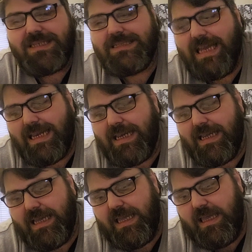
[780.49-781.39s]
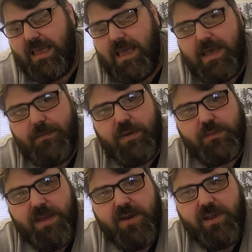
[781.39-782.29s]
Sadly, both
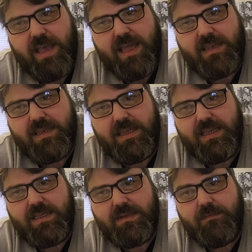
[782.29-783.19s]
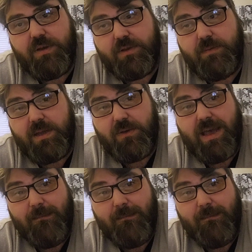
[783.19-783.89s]
Michael and